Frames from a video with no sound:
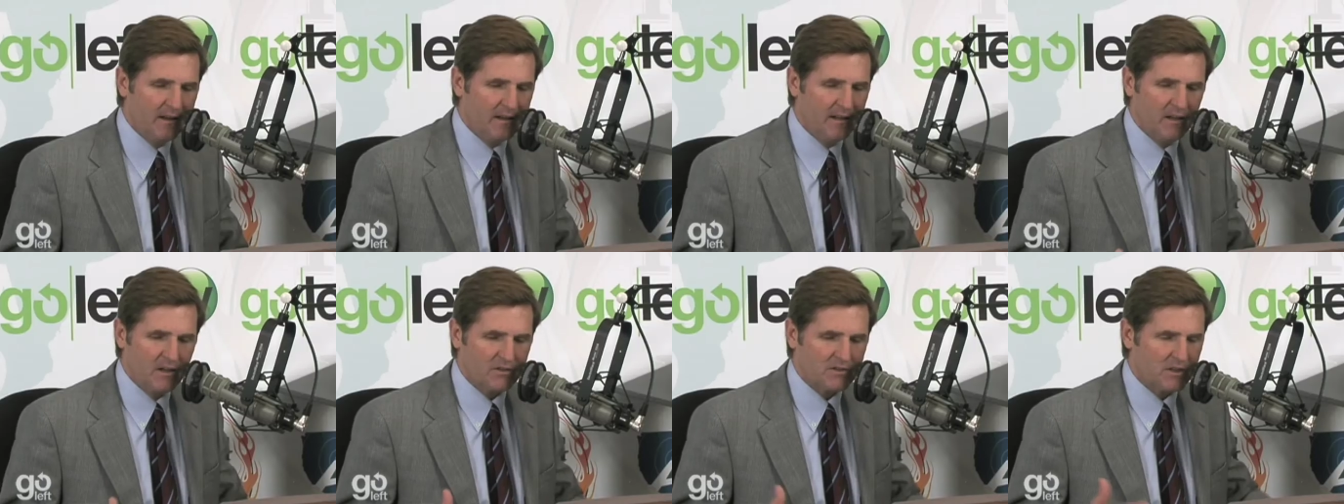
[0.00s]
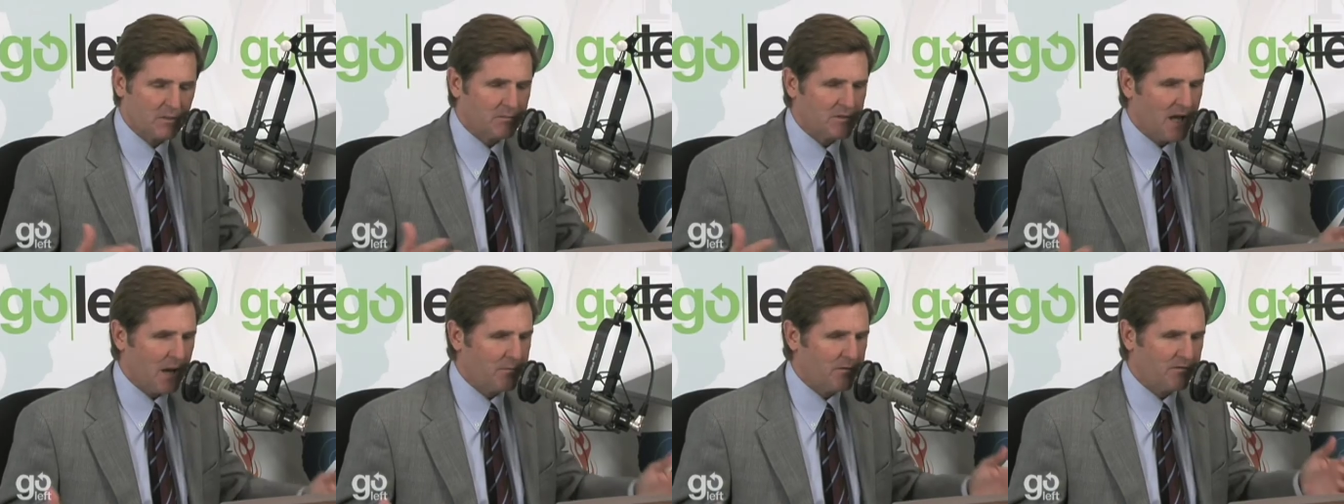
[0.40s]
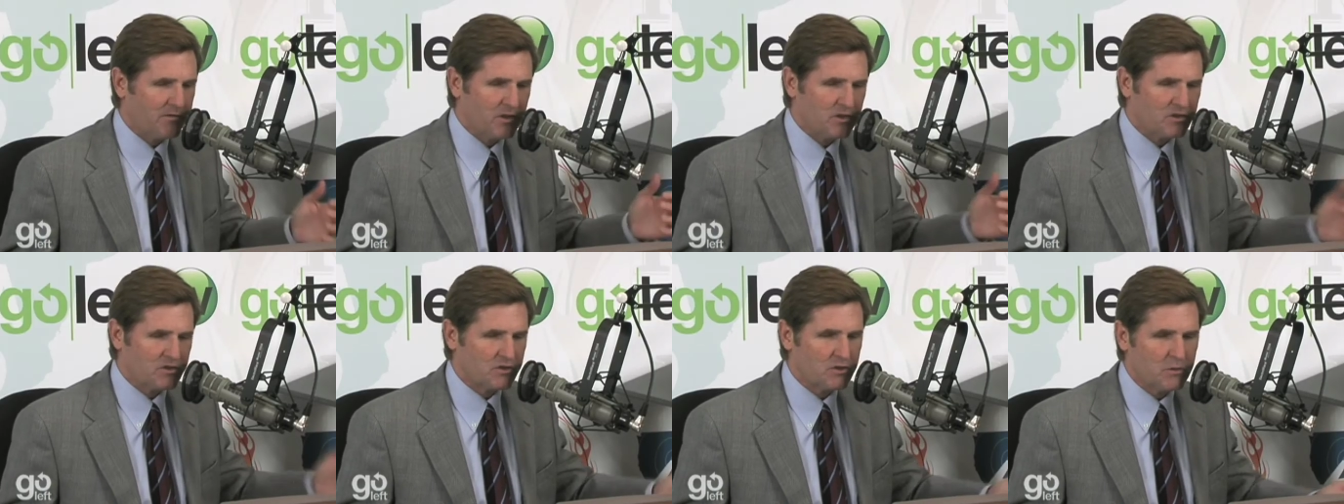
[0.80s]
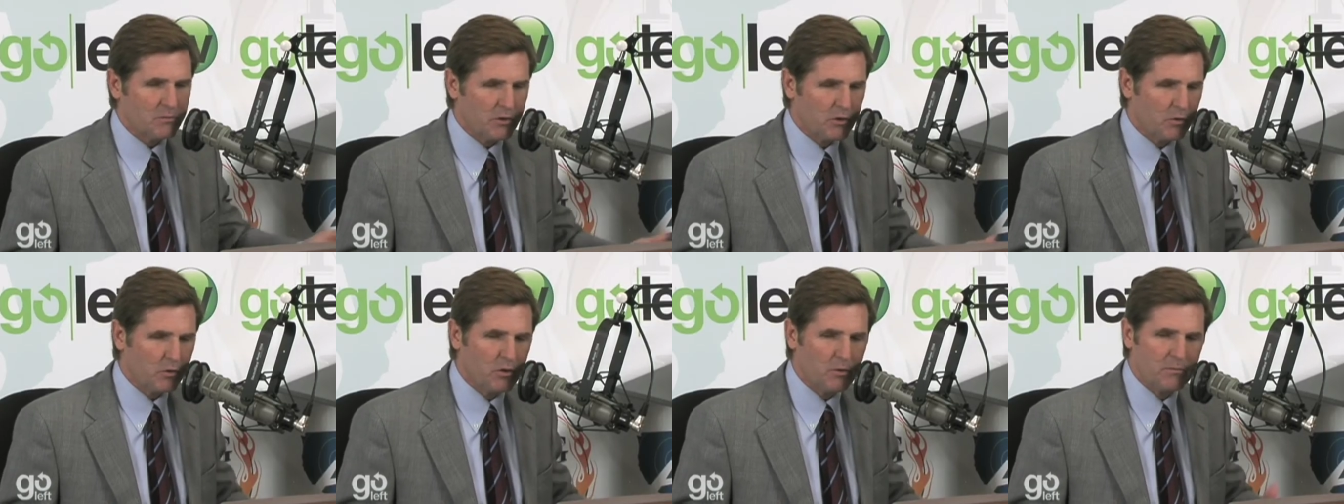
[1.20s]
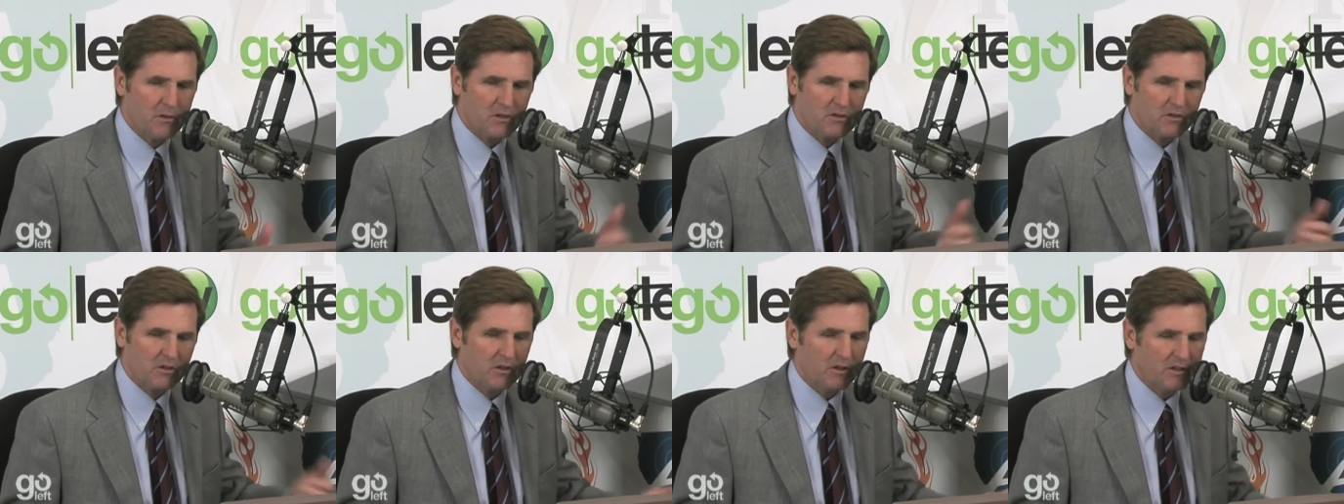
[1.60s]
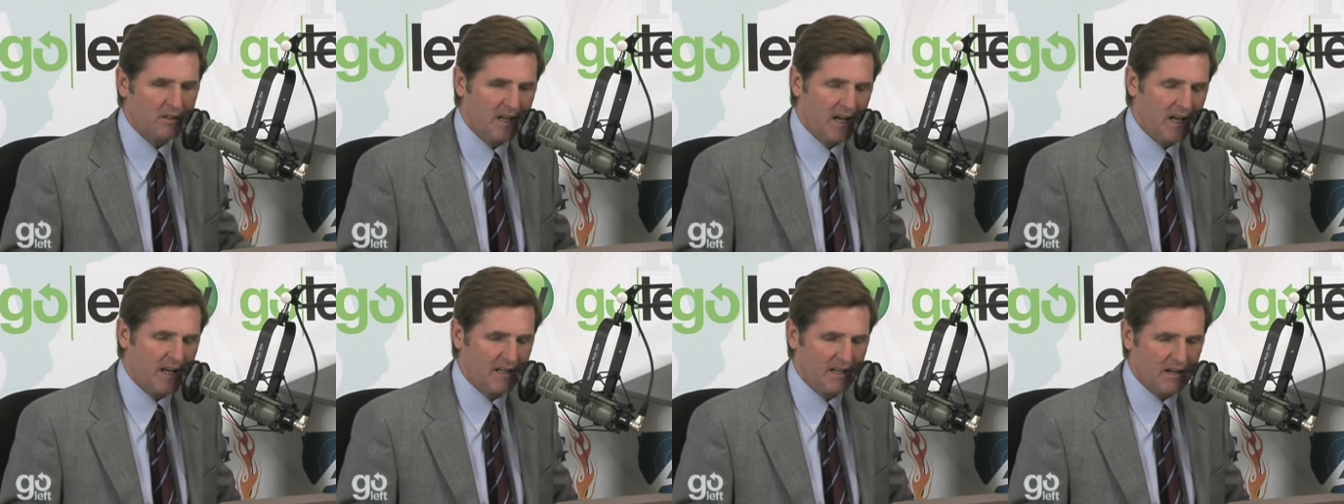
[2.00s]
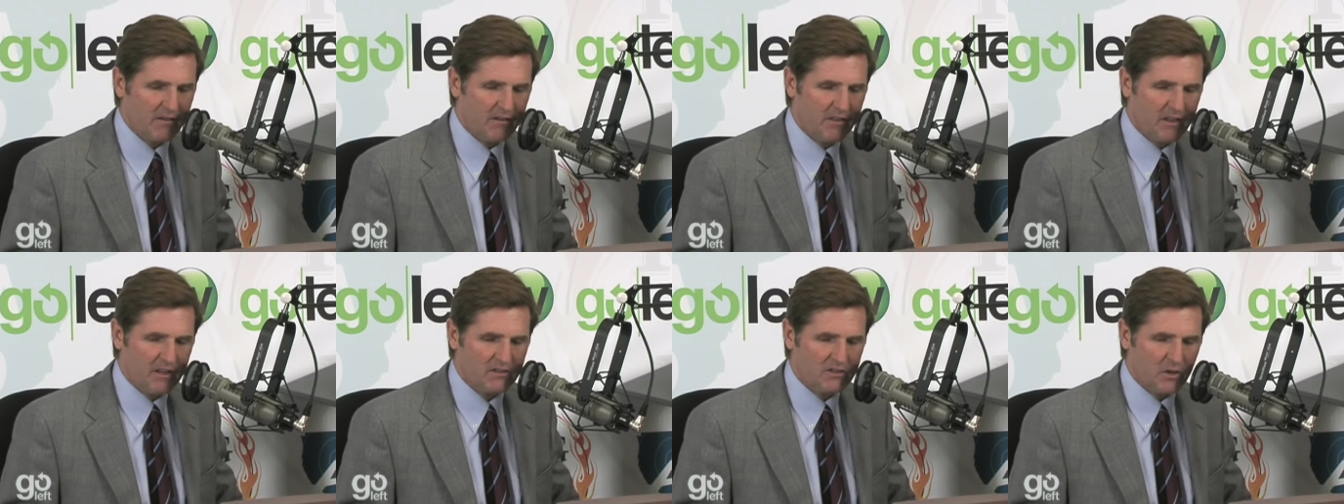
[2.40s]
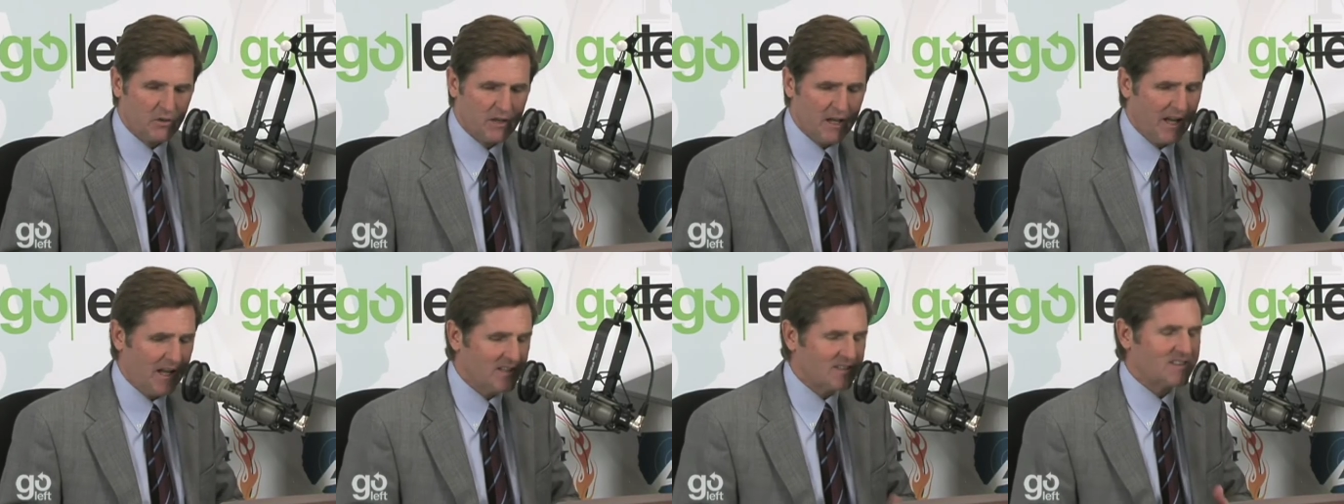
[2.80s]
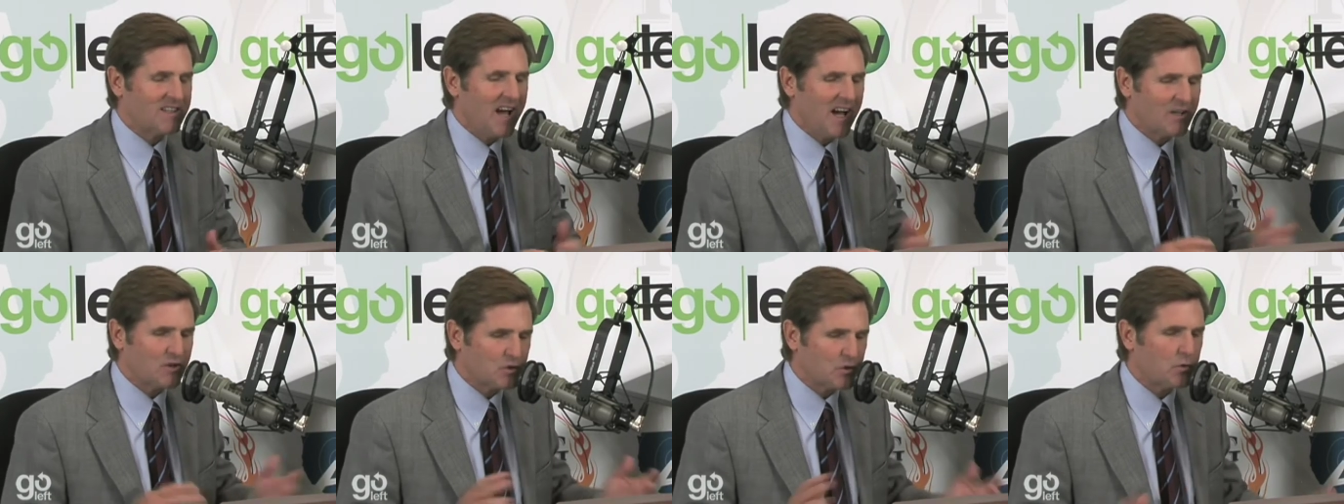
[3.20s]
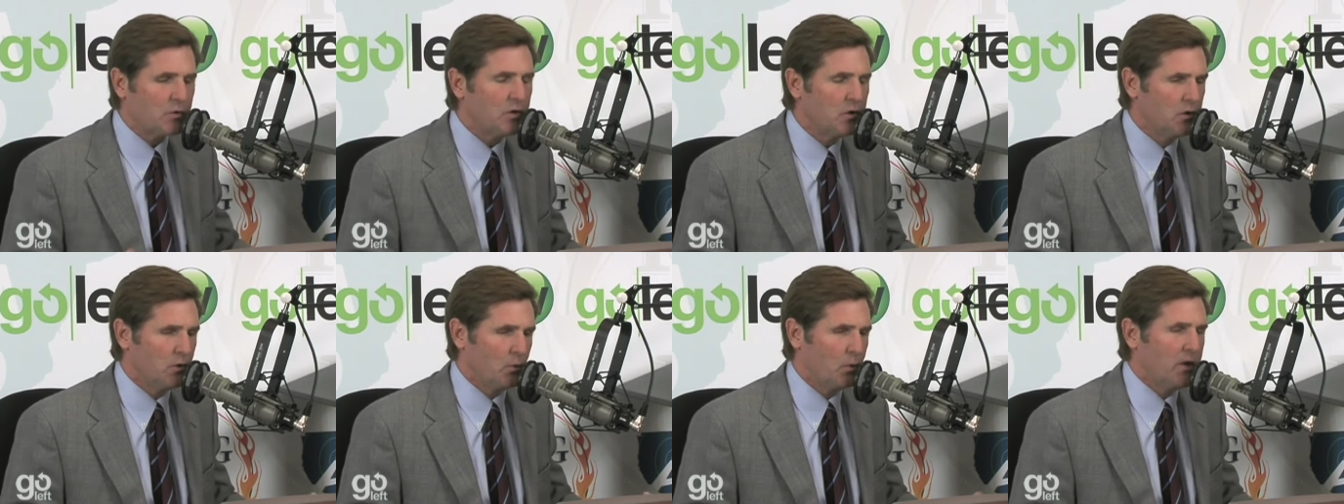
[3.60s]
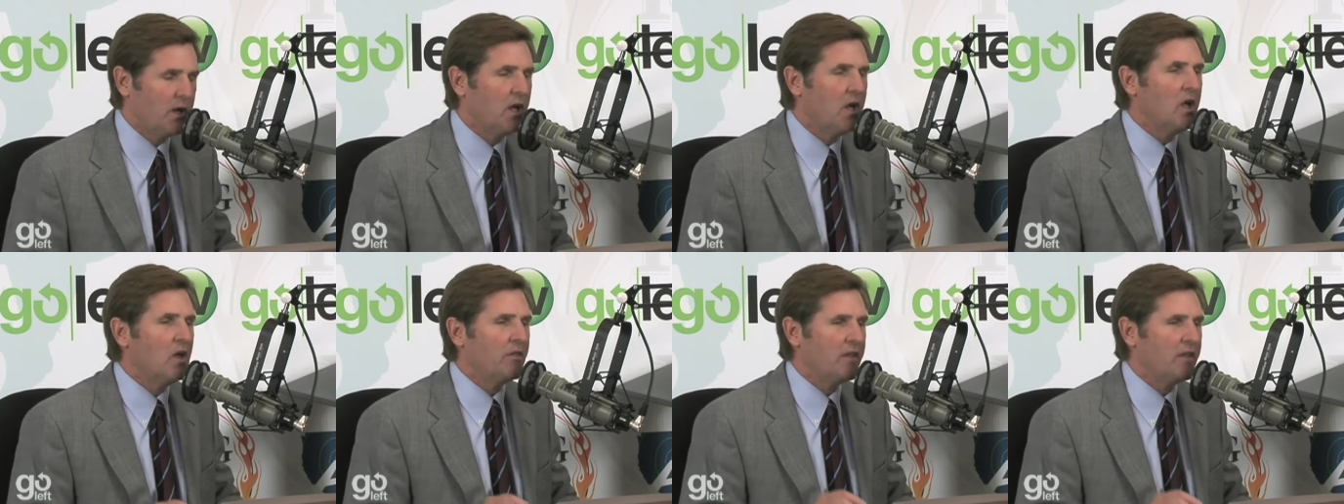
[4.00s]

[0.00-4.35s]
you know, some type of consumer group that's looked at it and everything's okay. It's not true.